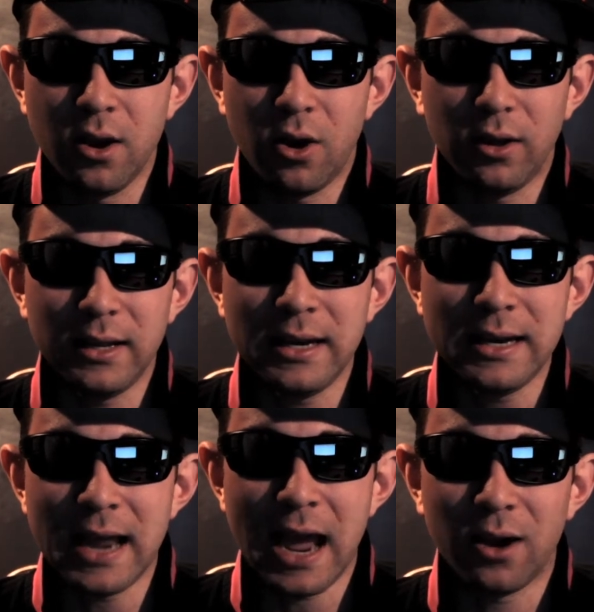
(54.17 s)
All I
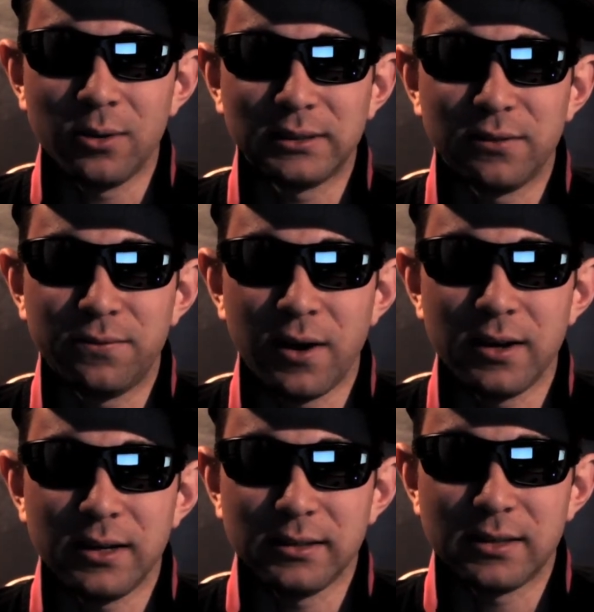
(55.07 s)
need now is the
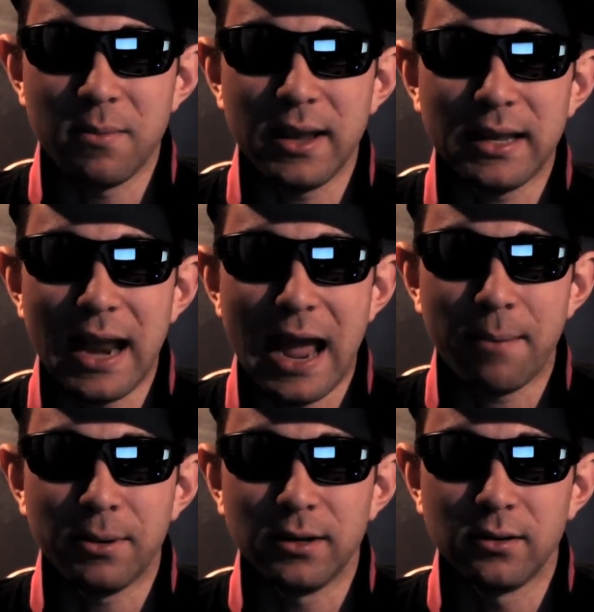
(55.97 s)
funding to make it
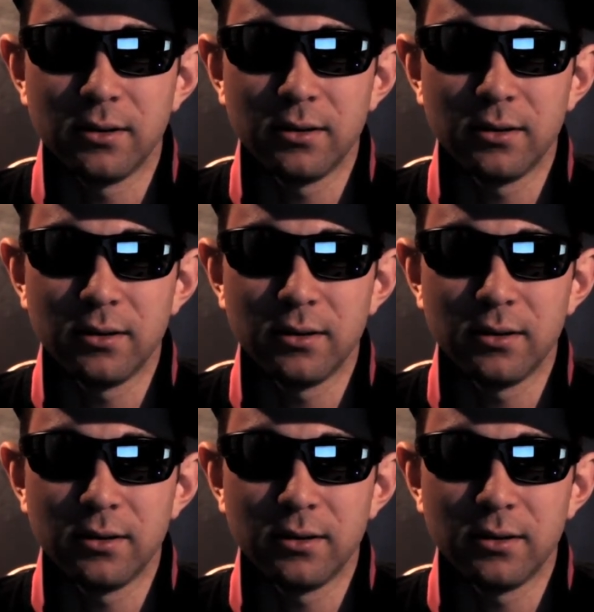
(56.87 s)
happen.